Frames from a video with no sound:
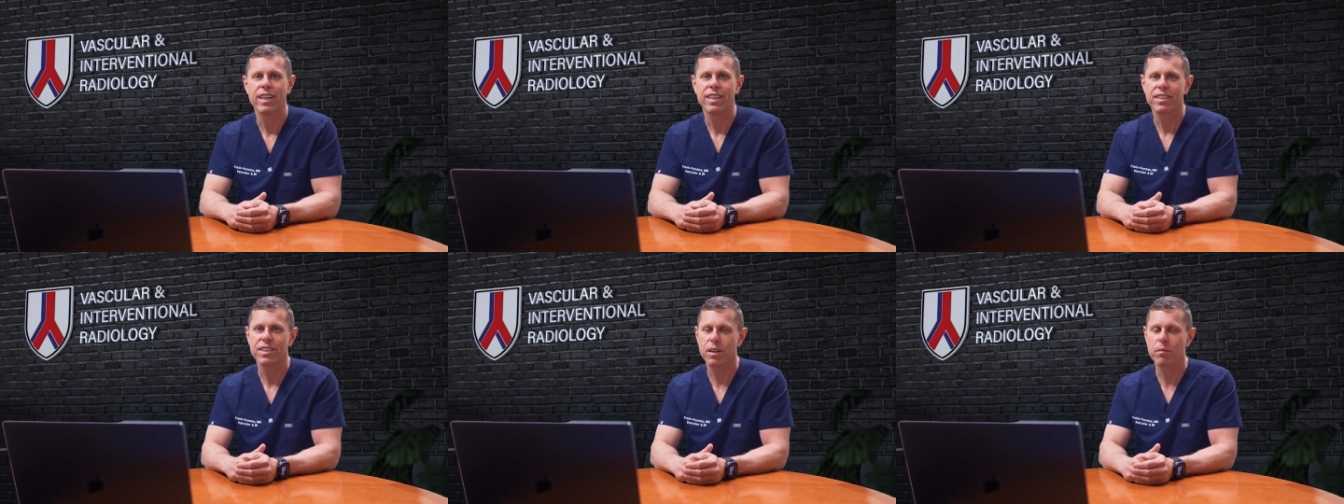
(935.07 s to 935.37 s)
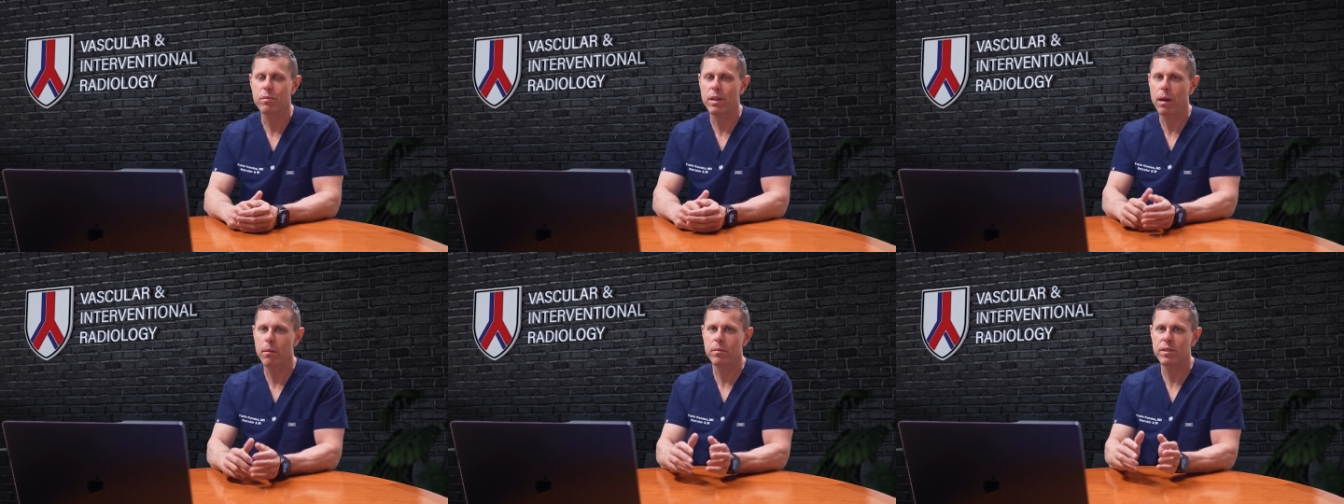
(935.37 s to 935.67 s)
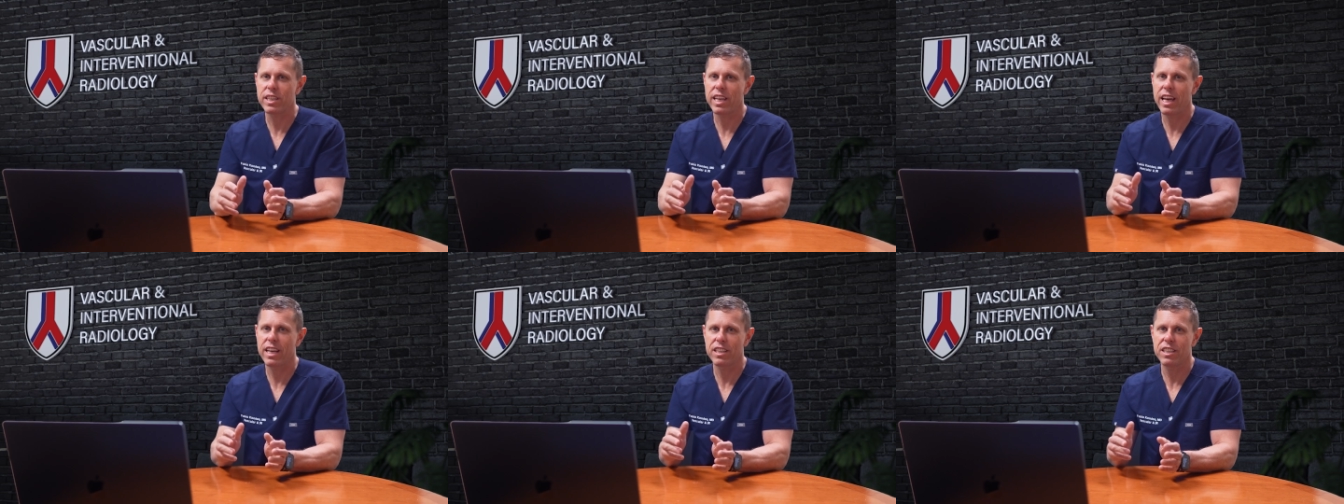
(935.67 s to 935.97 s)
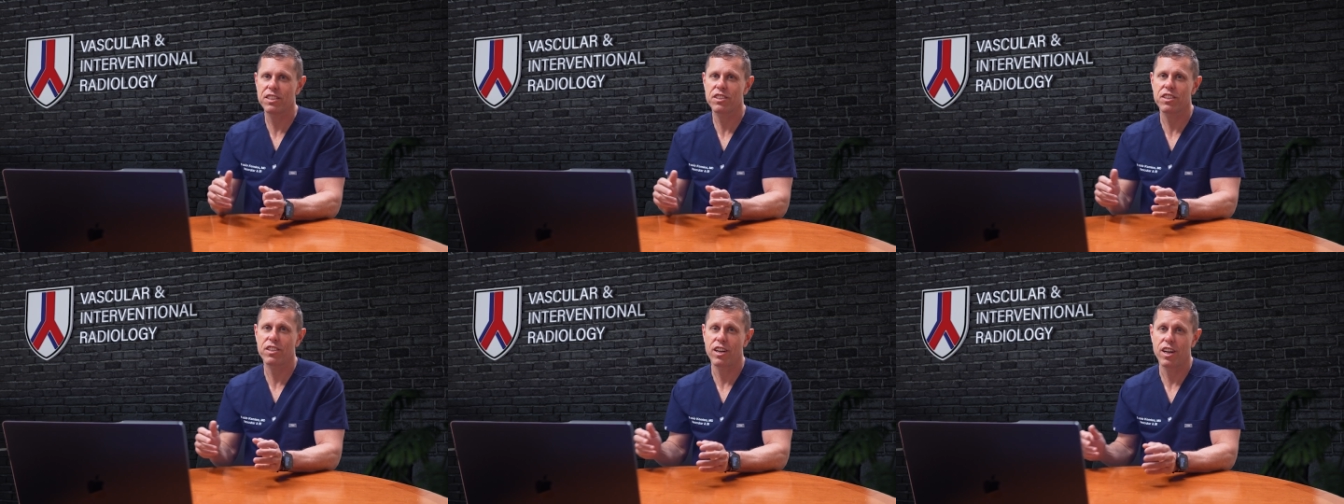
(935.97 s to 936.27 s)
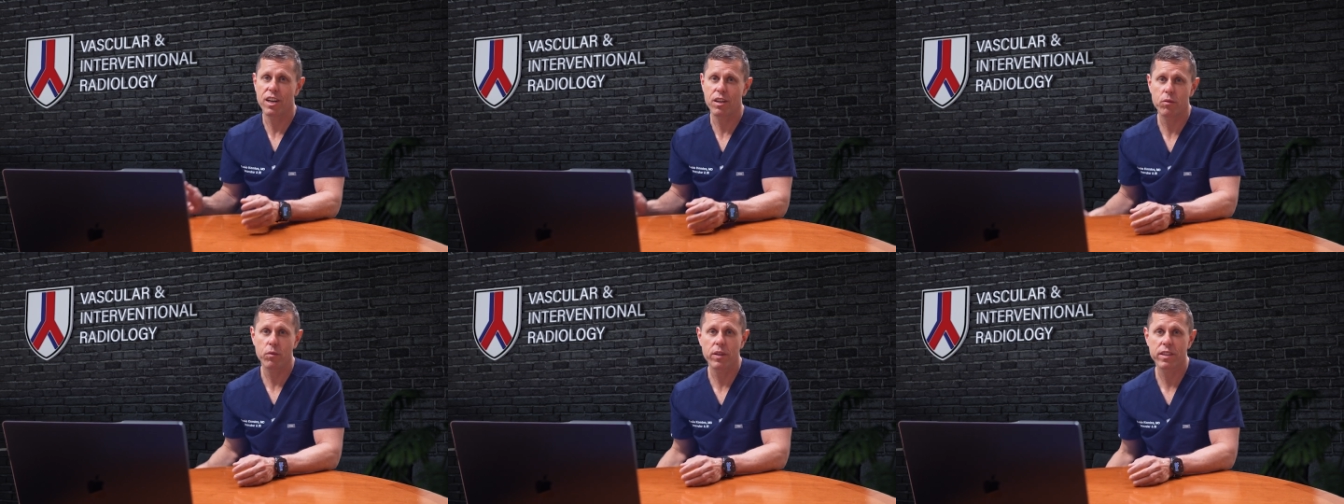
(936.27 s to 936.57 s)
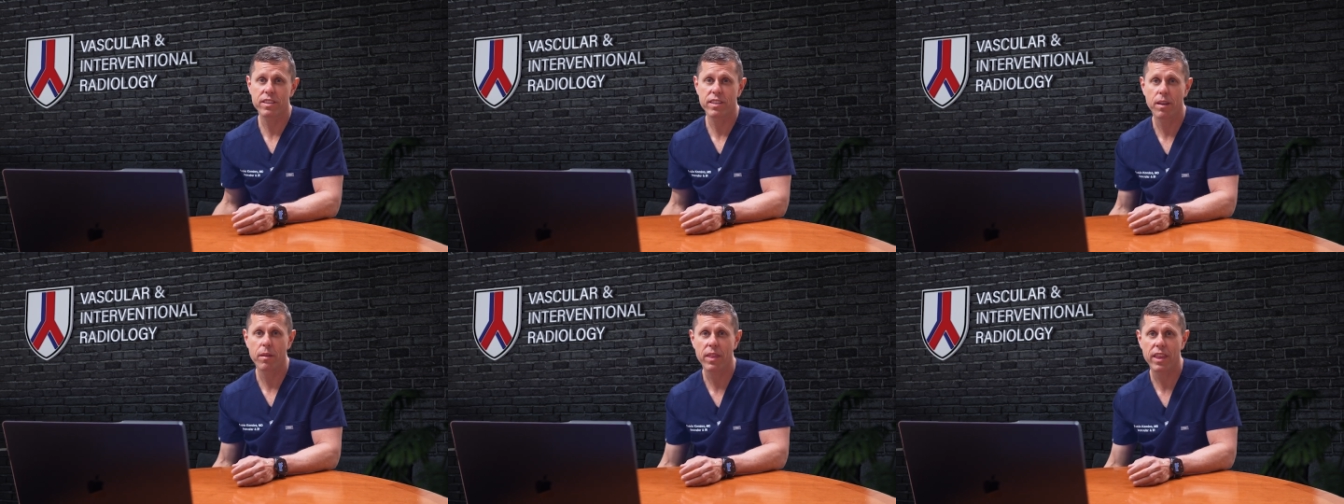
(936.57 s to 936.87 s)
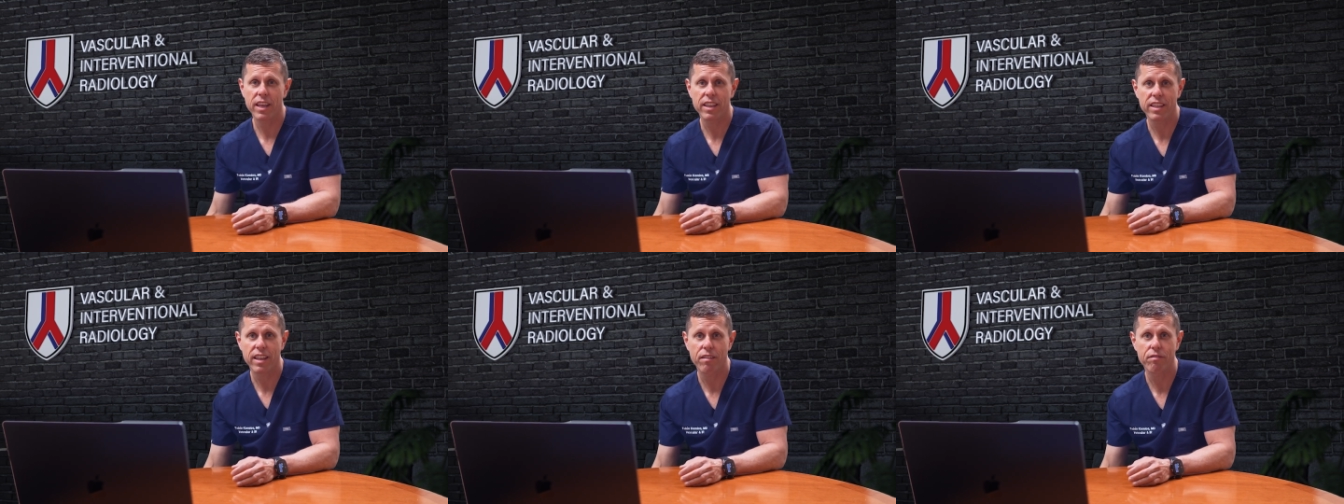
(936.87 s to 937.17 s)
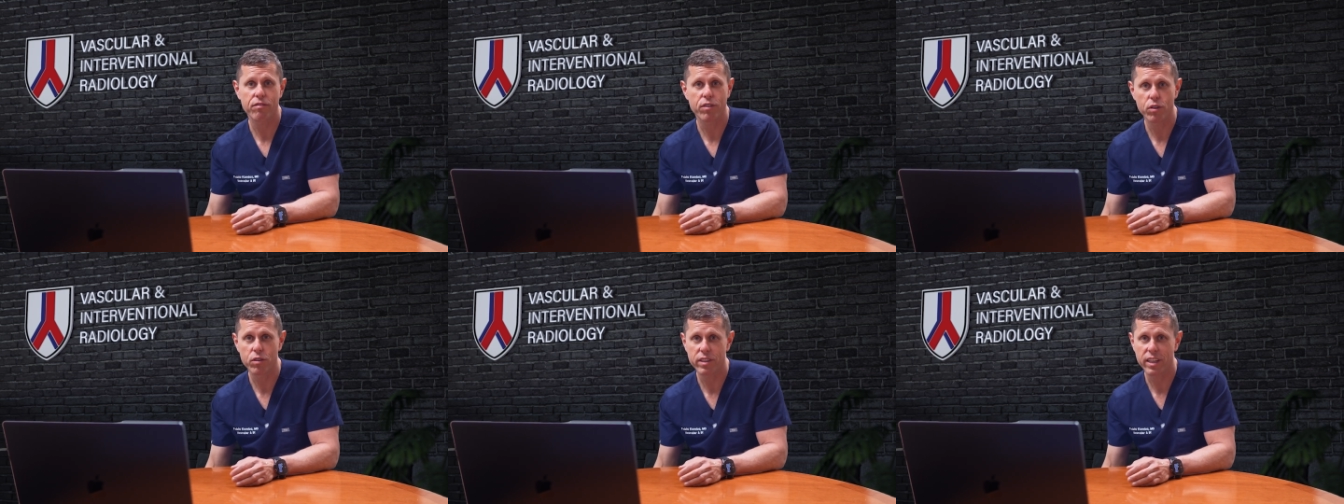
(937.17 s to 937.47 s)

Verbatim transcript: Sometimes can start with something that feels